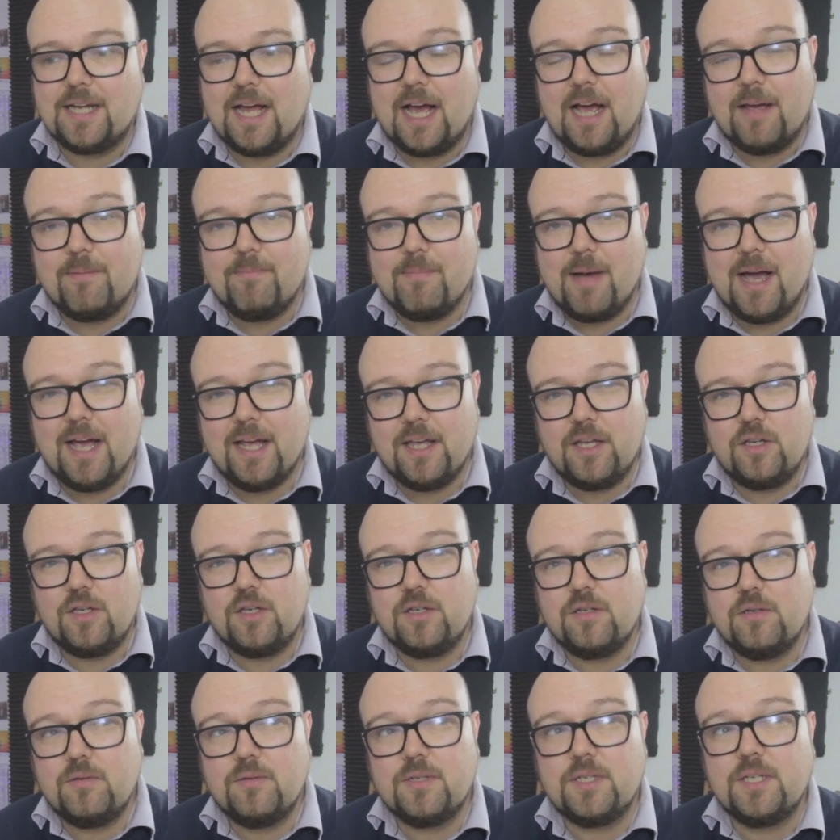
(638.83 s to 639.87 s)
I might
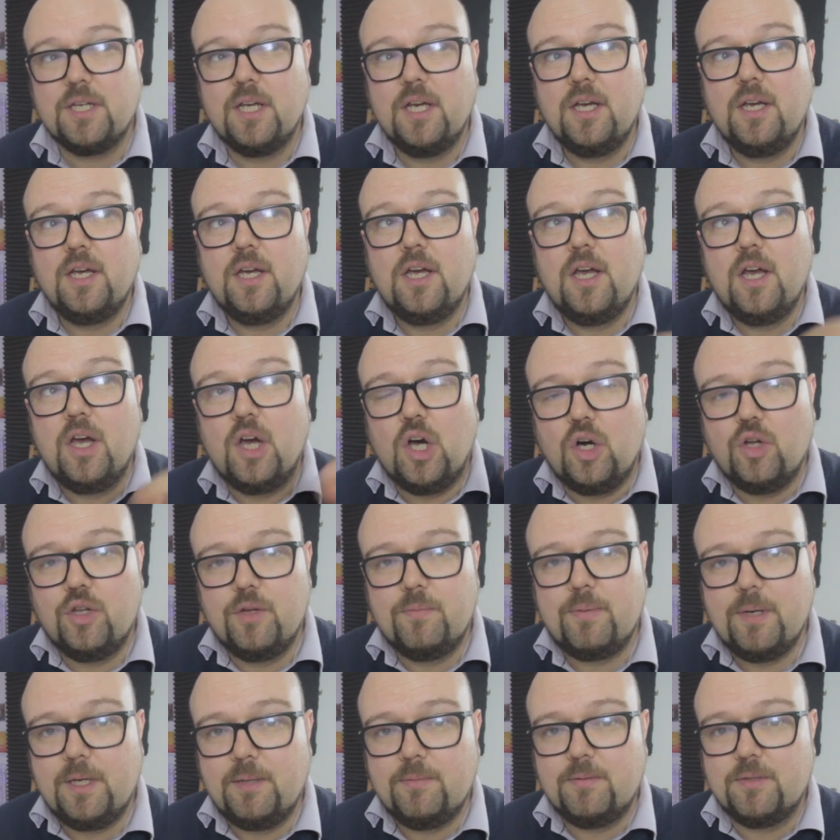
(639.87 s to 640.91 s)
use
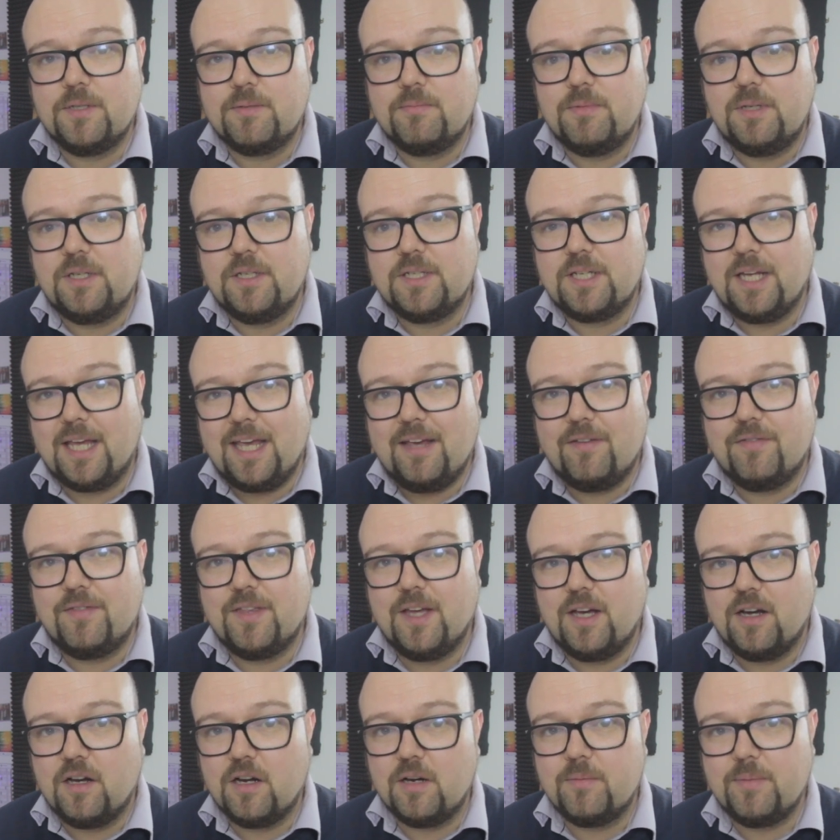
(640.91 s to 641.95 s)
other people's music if
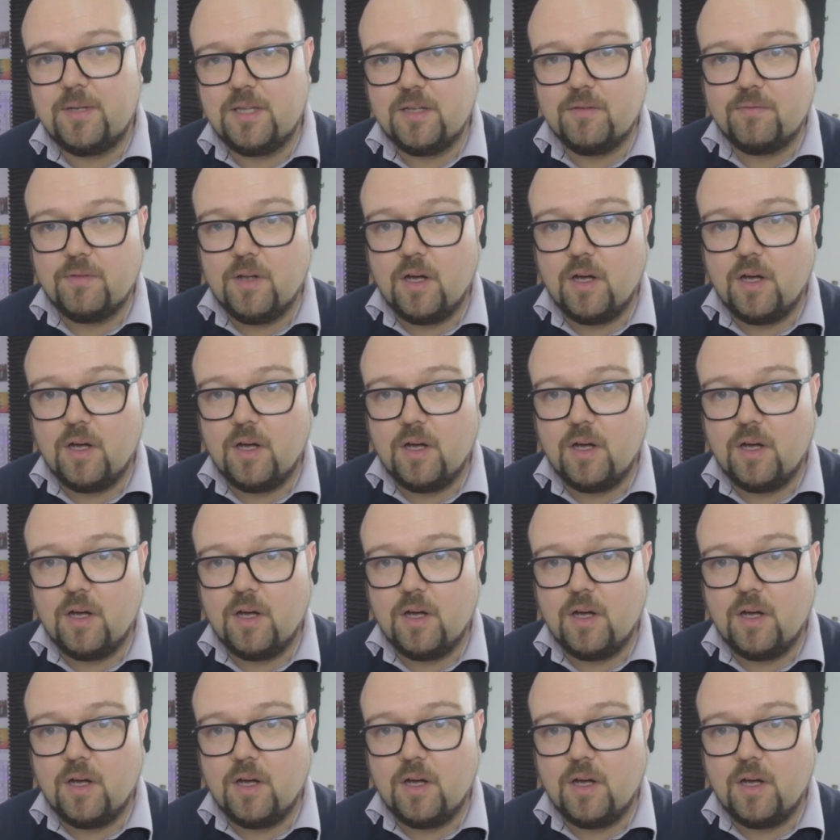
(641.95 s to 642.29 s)
they're going to be in the